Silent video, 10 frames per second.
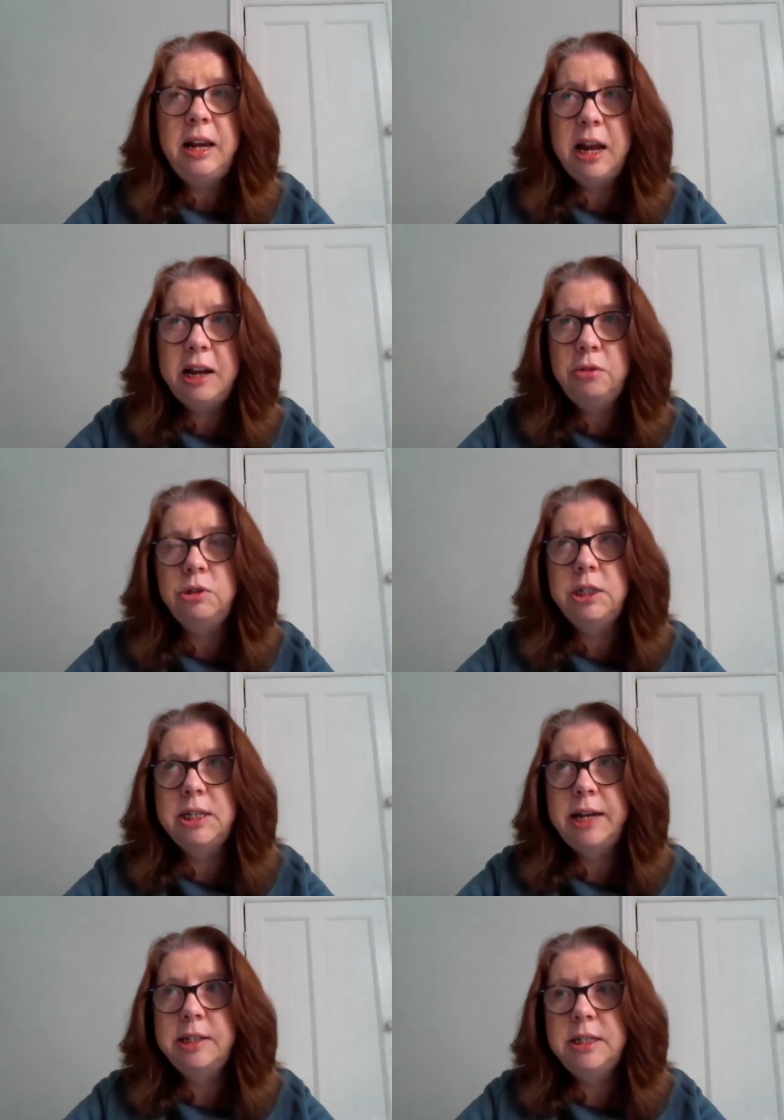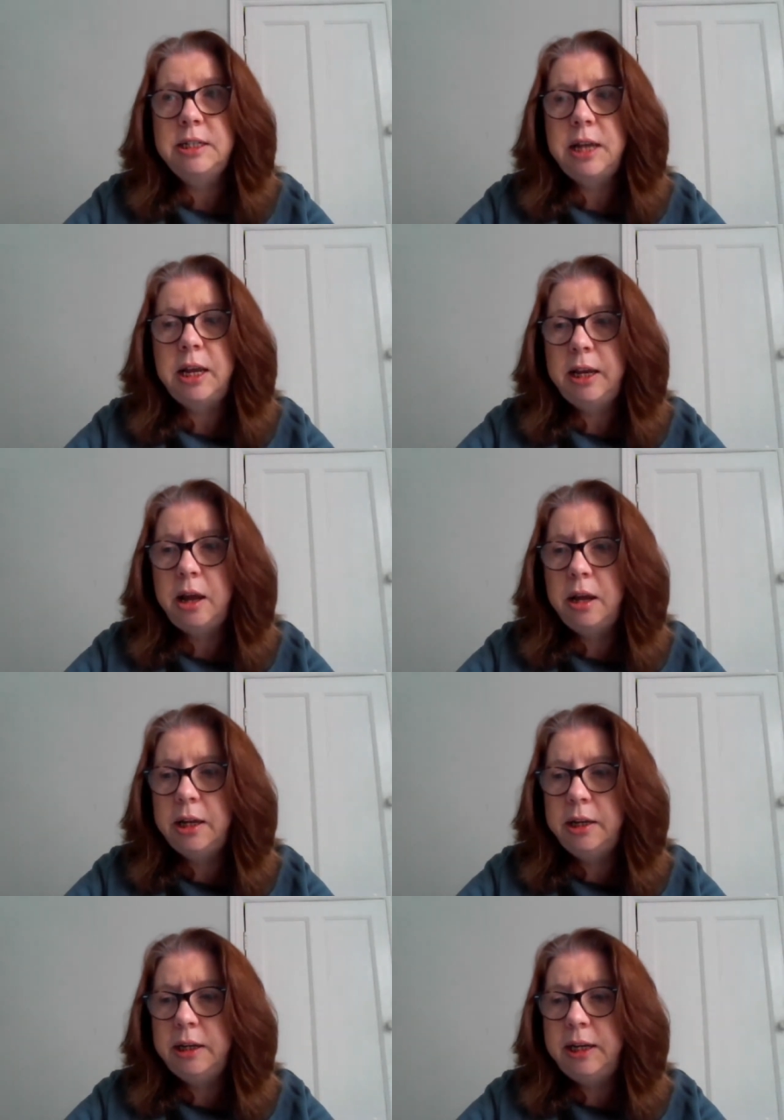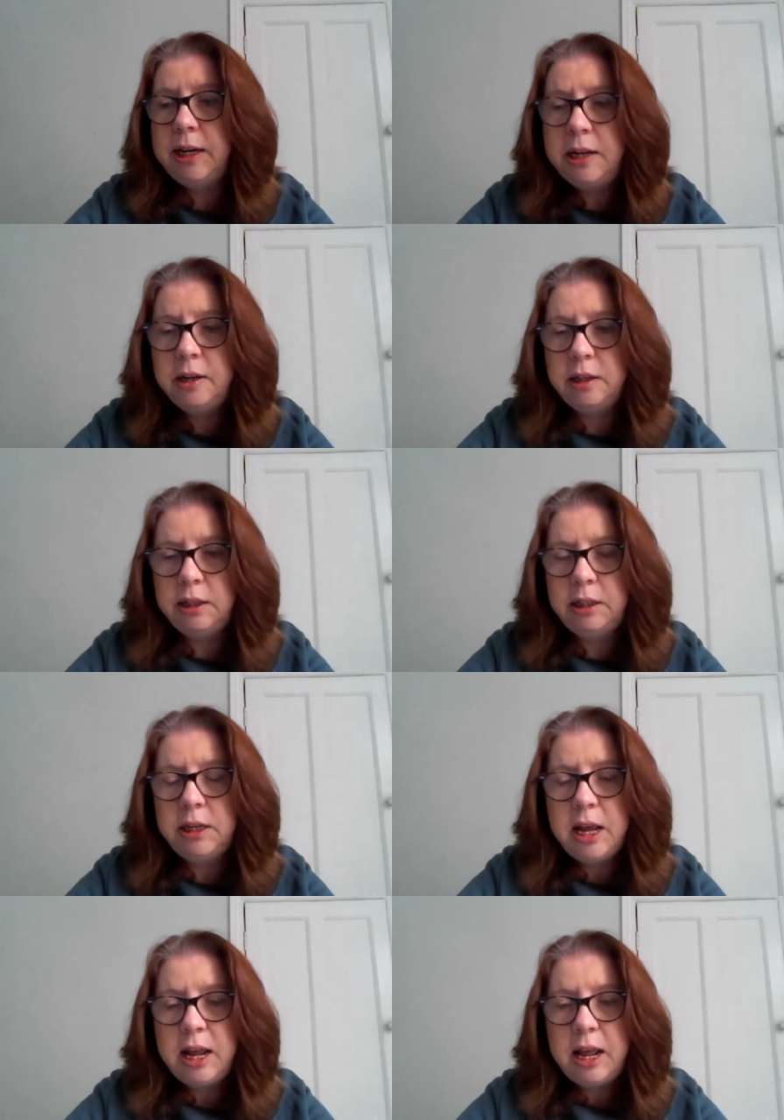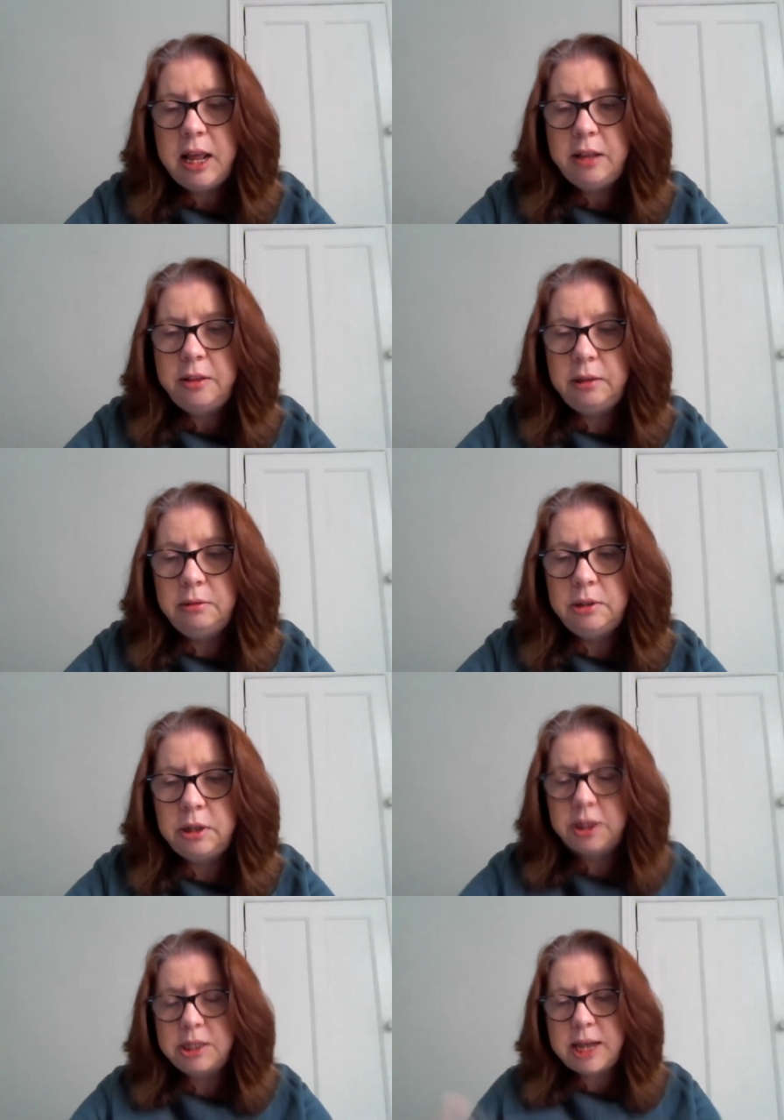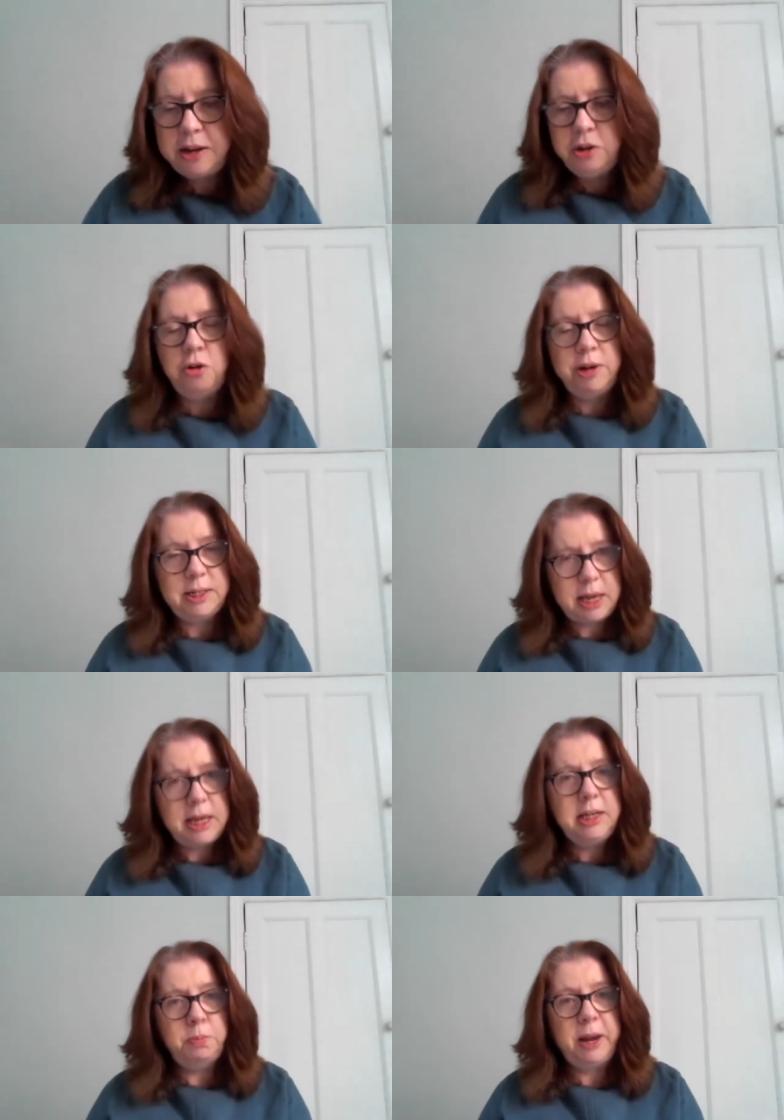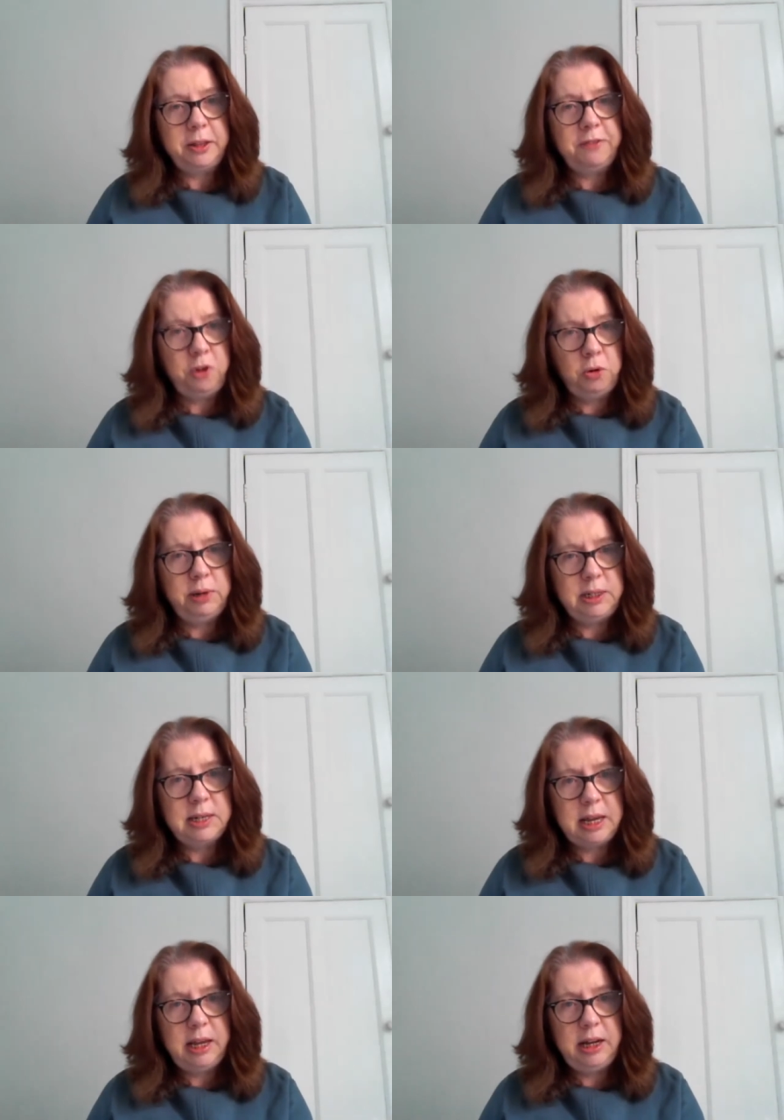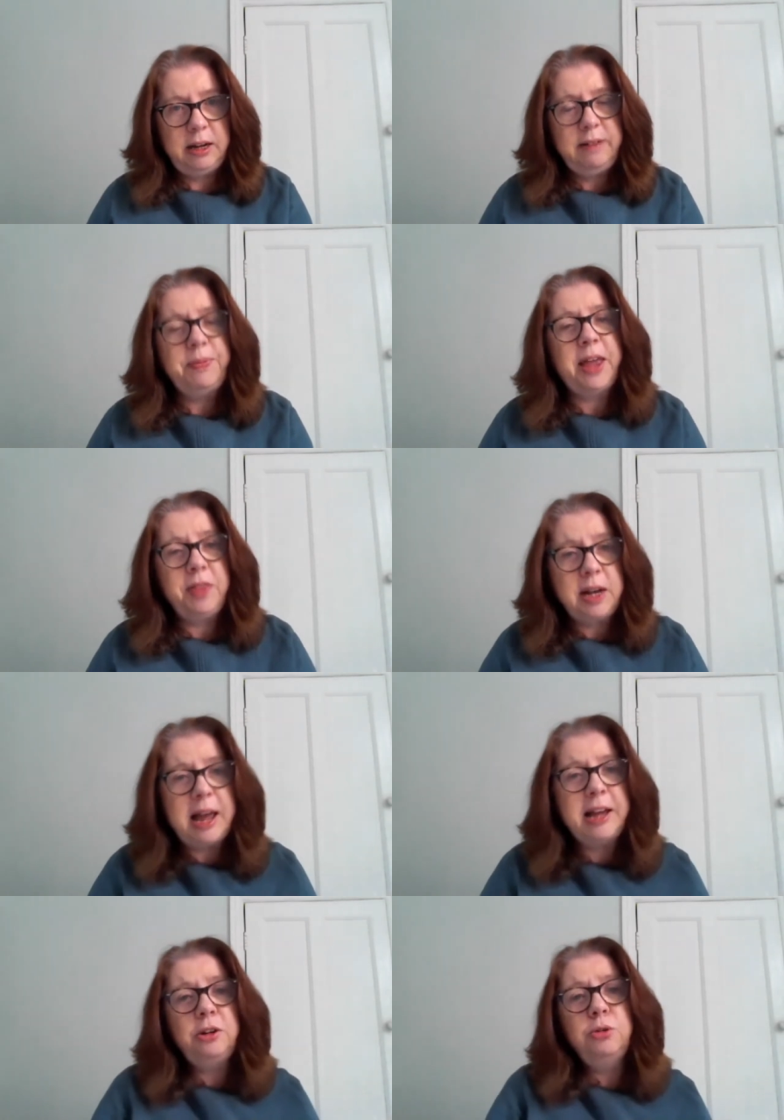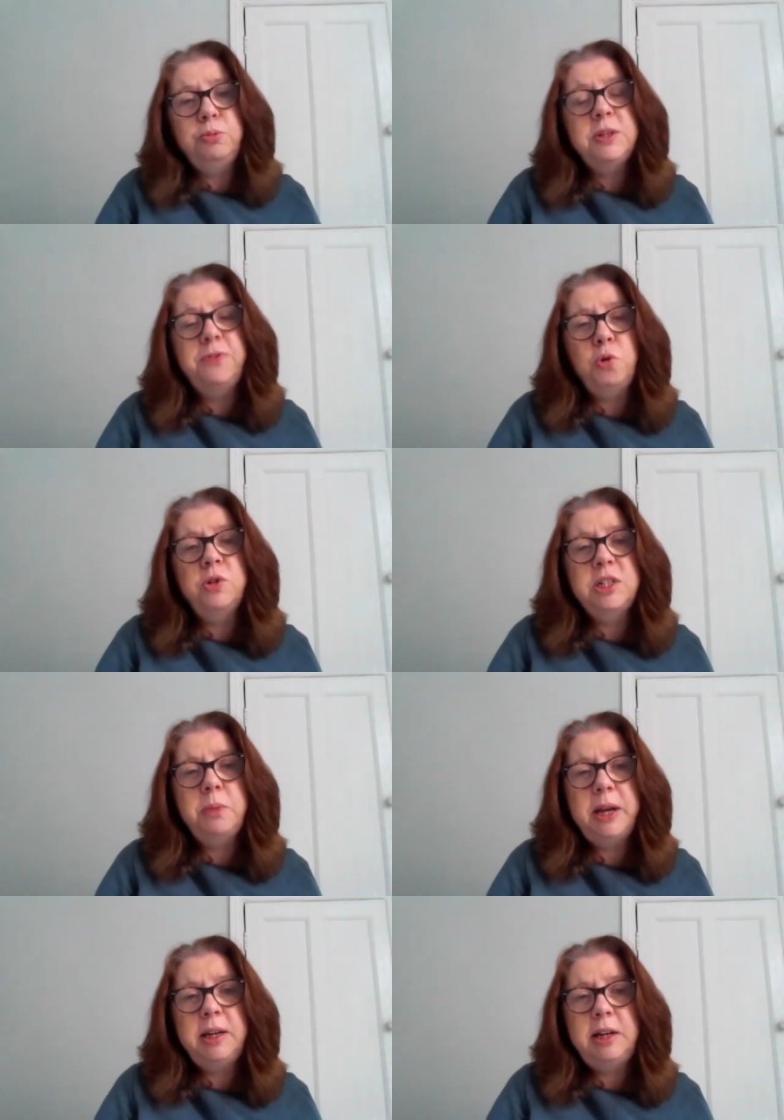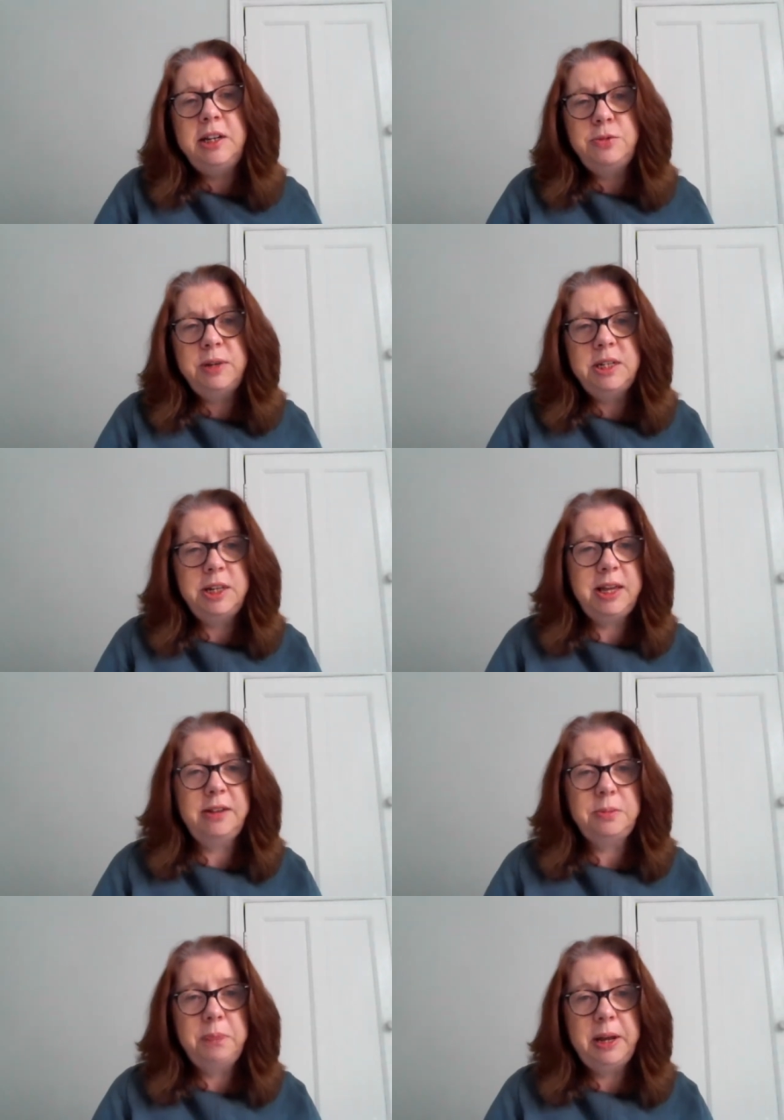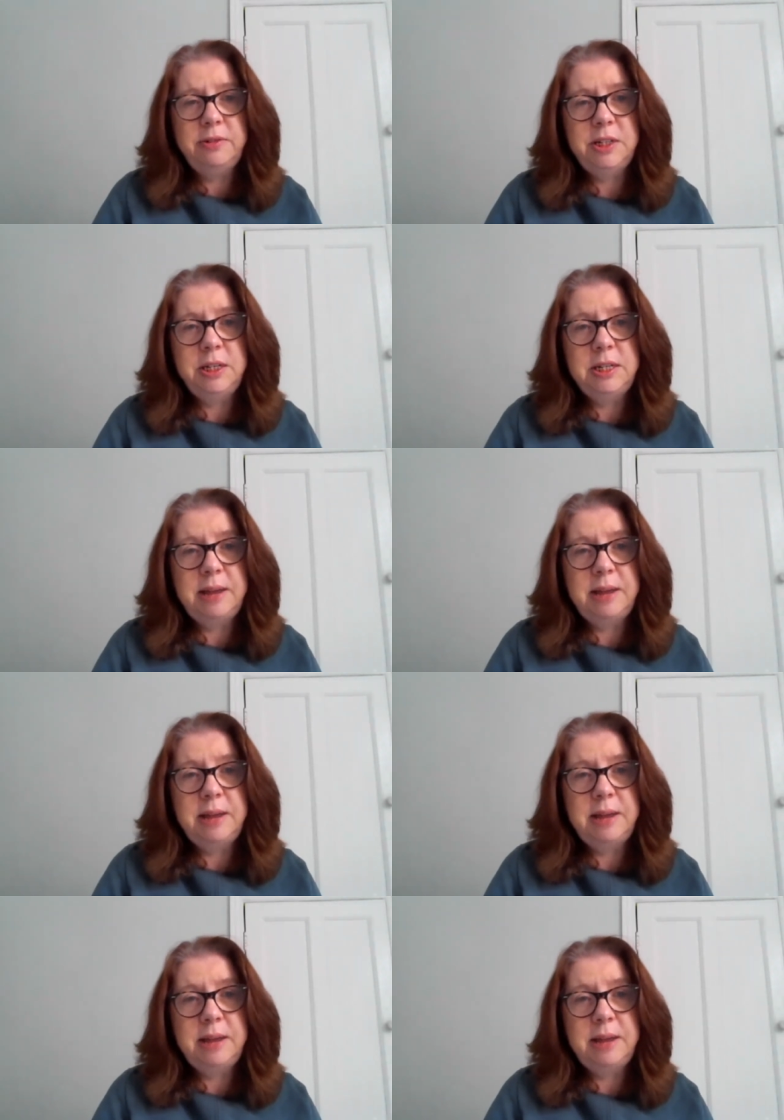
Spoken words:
Landlord had acted illegally. The tenant got his keys back the following day, and the landlord was forced to pay nearly £20,000 in